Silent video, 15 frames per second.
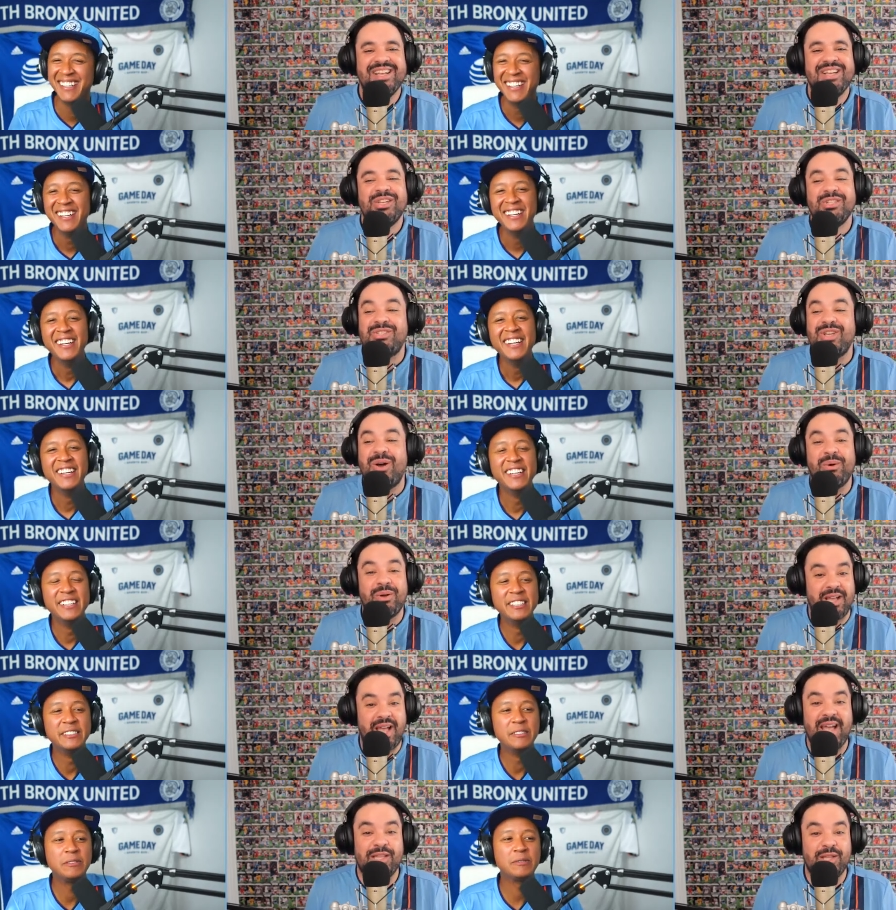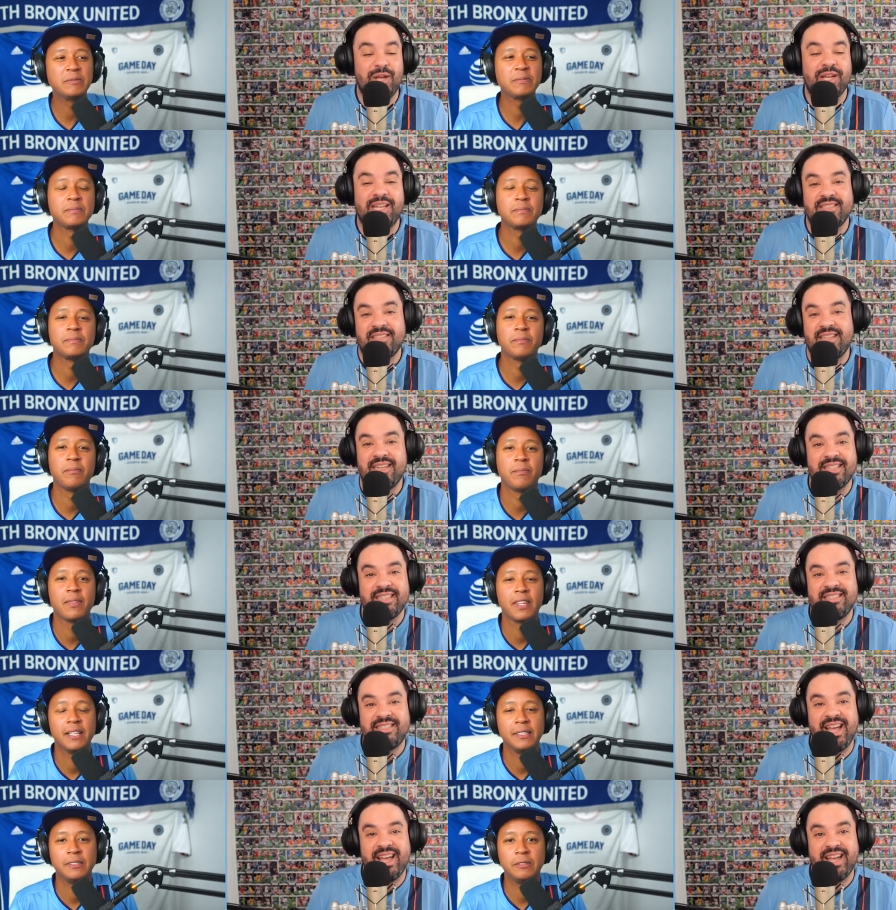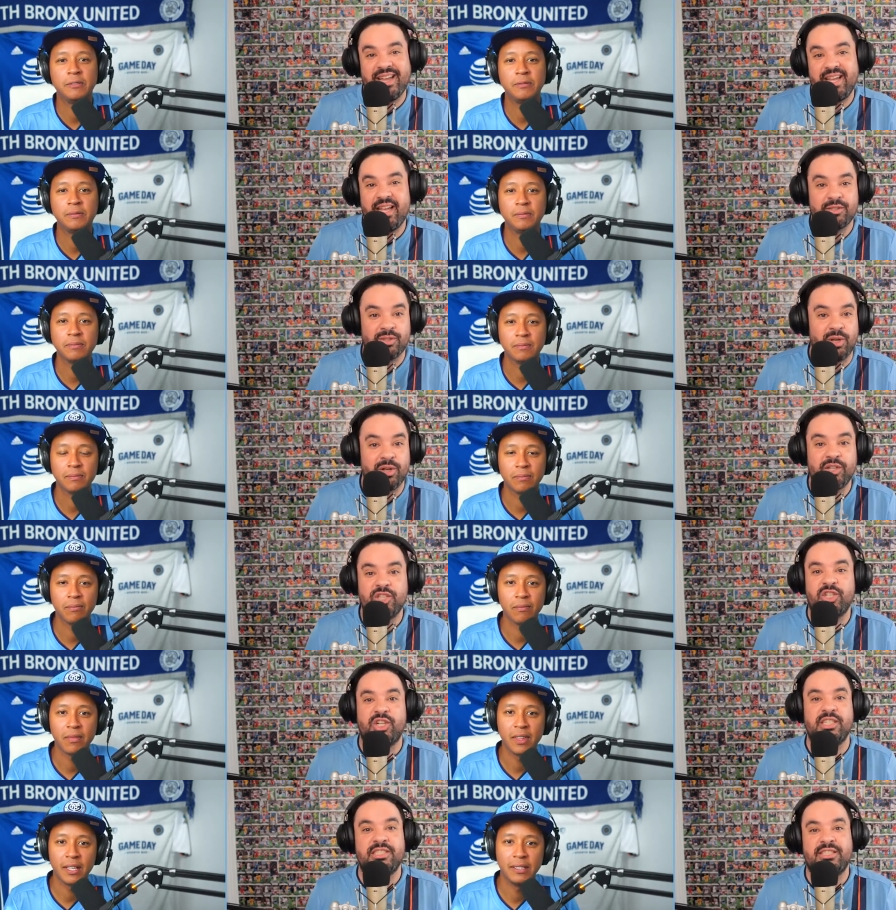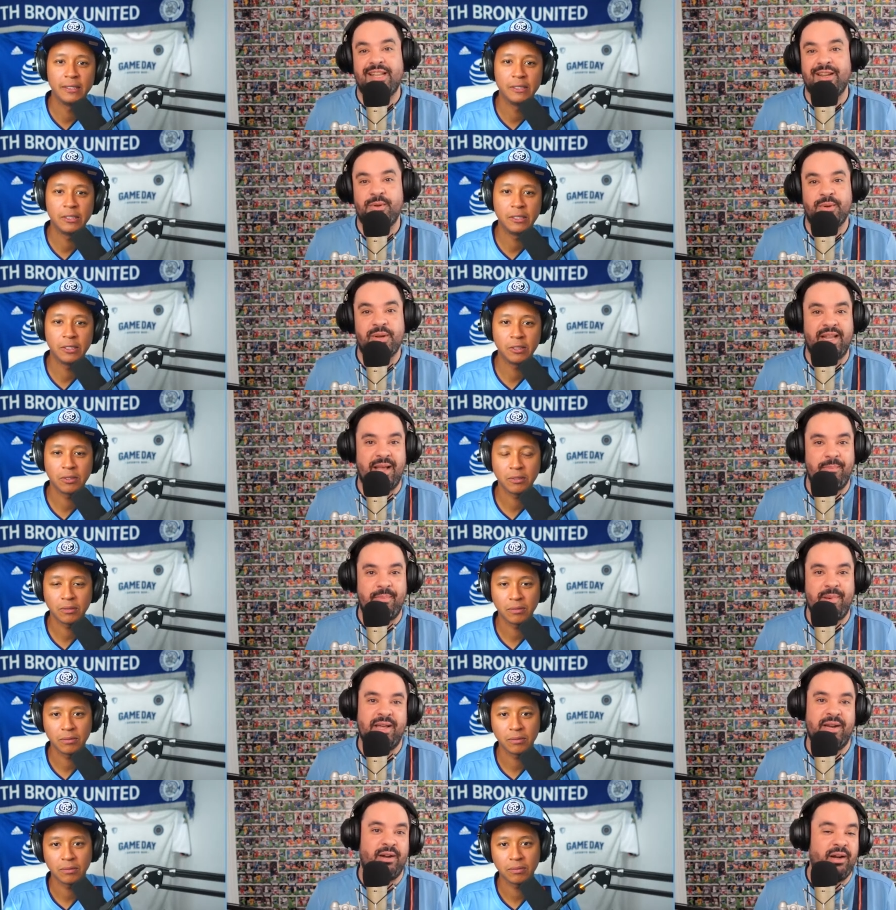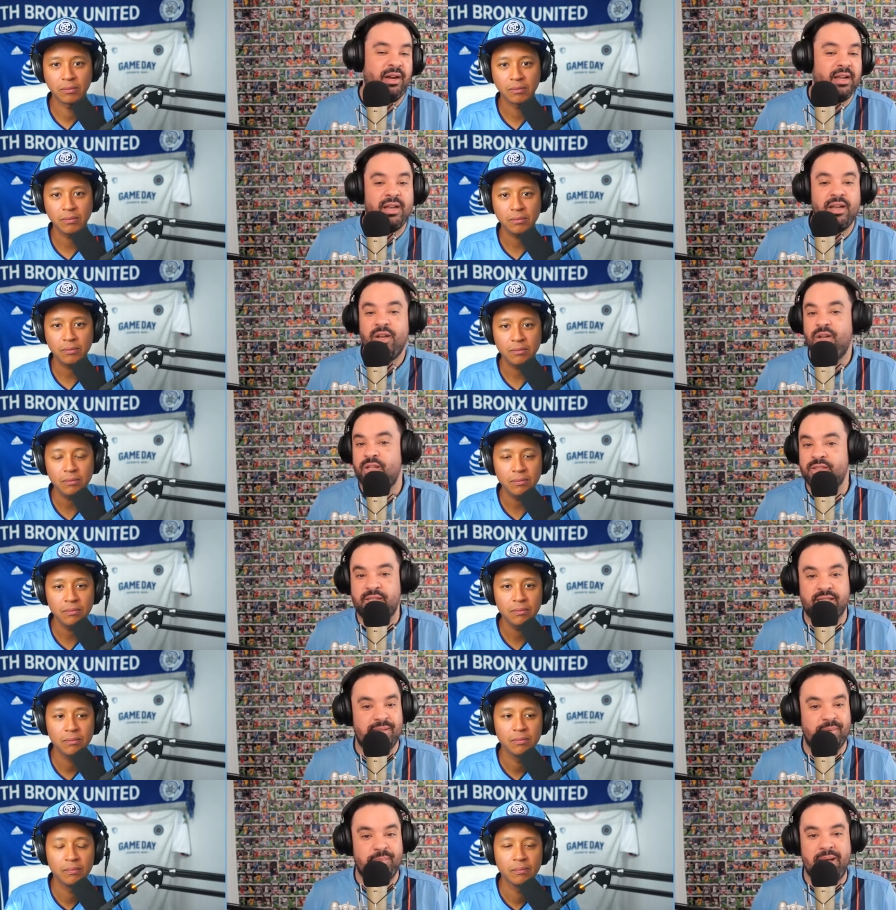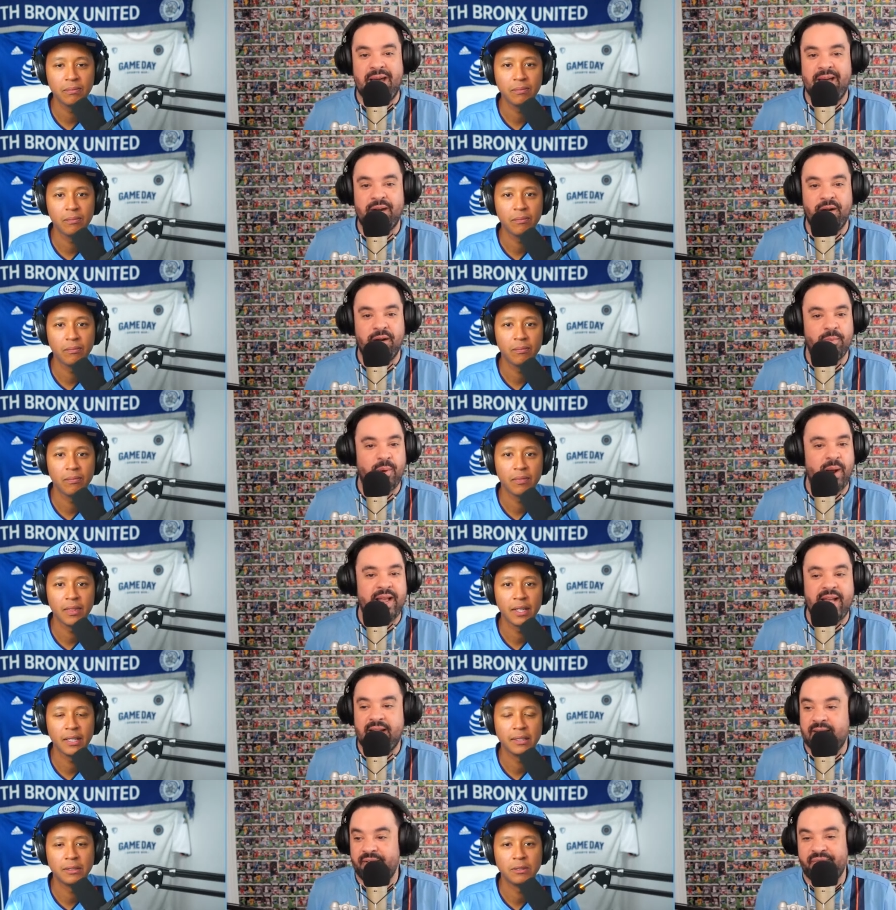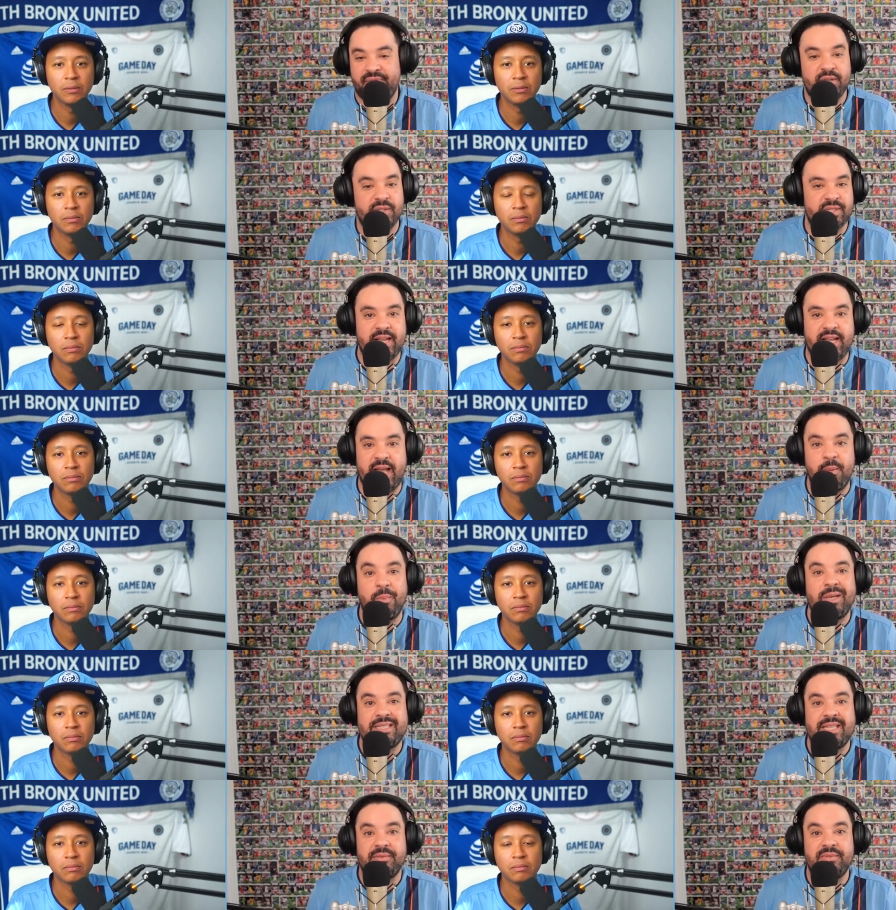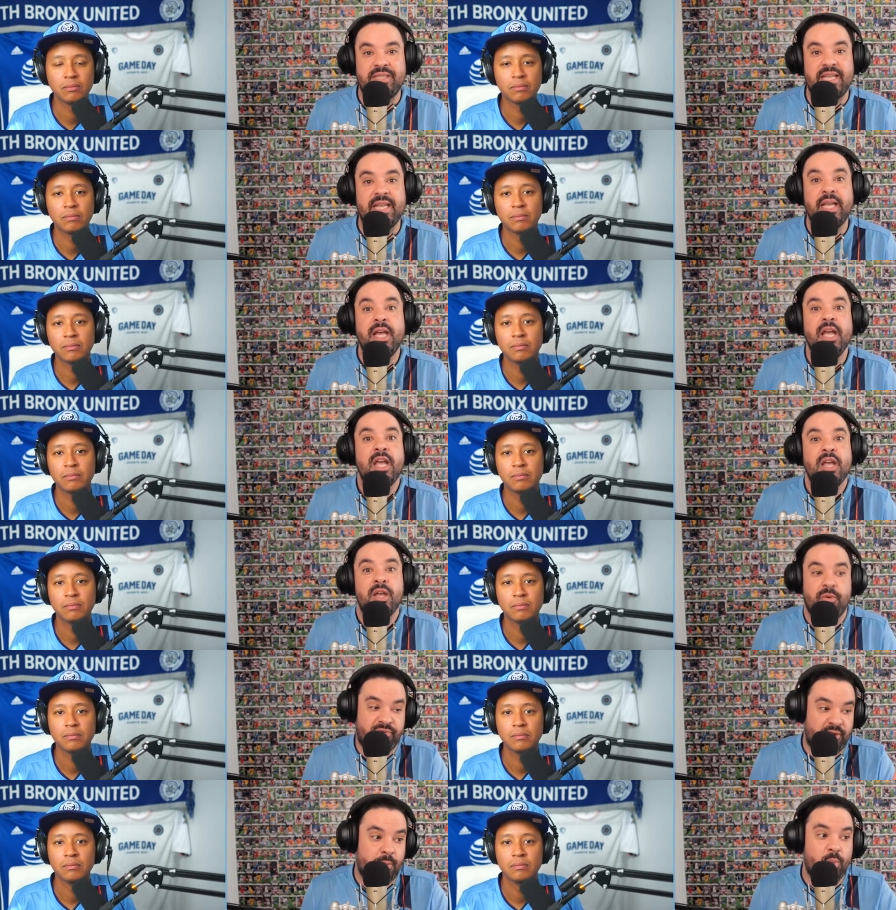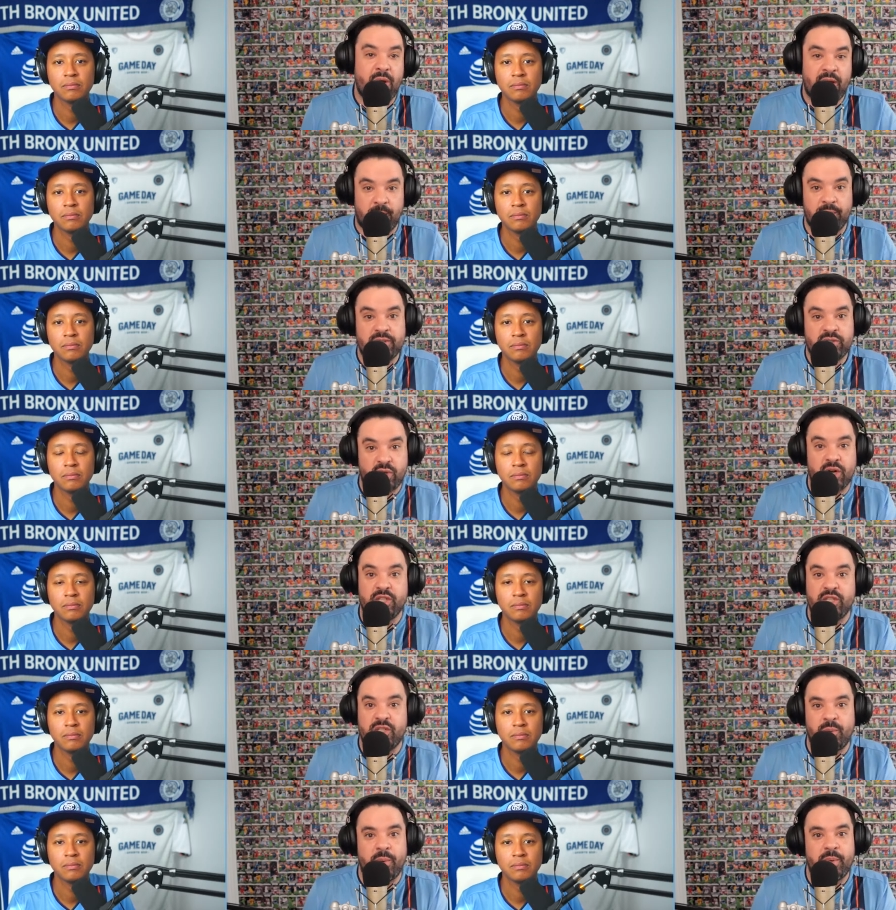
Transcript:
Speaker 1: So, hey, look, at the end of the day, as long as you're continuing to get better, does it matter, right? And it feels like NYCFC, from where we started to where we